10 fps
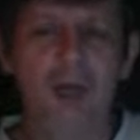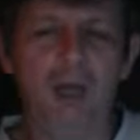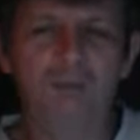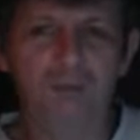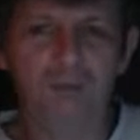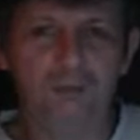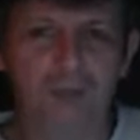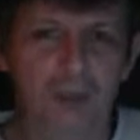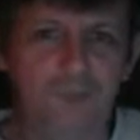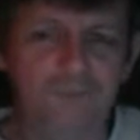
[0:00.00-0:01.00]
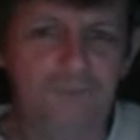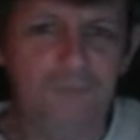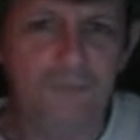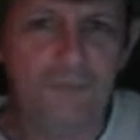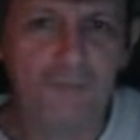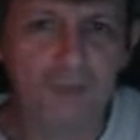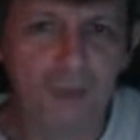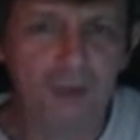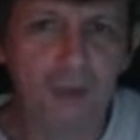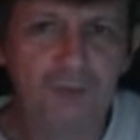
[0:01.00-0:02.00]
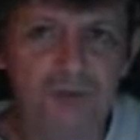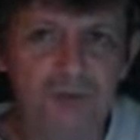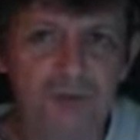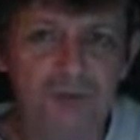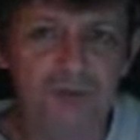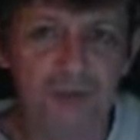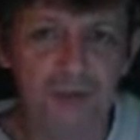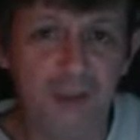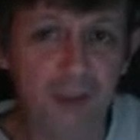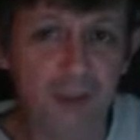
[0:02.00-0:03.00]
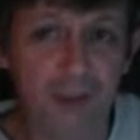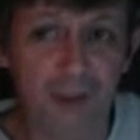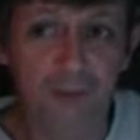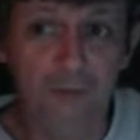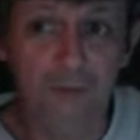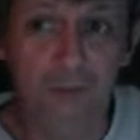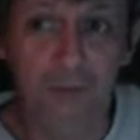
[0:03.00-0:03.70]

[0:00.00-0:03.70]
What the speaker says: I've been using it. I'm just over a year now